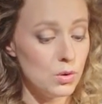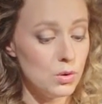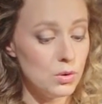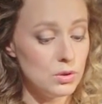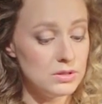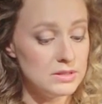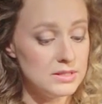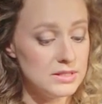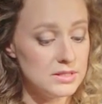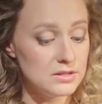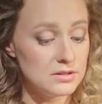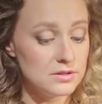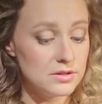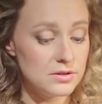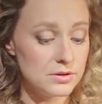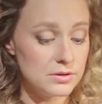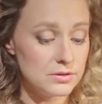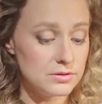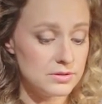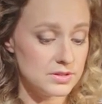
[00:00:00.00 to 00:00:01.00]
all little
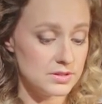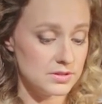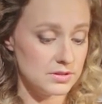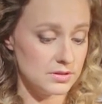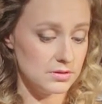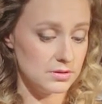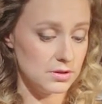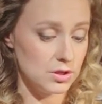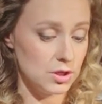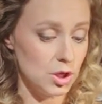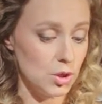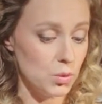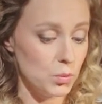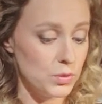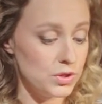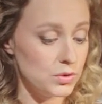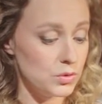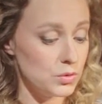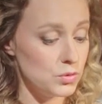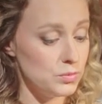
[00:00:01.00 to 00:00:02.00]
girls
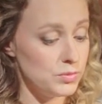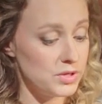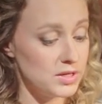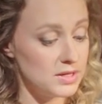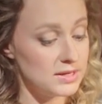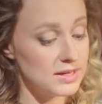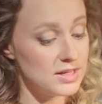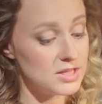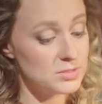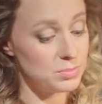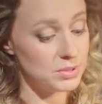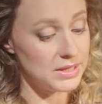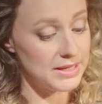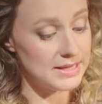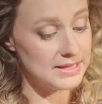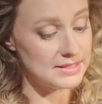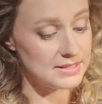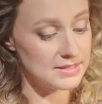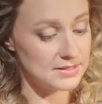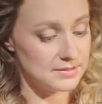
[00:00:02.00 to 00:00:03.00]
with whom he had
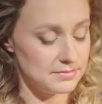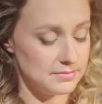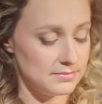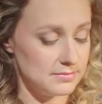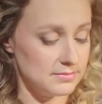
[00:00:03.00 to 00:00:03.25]
played.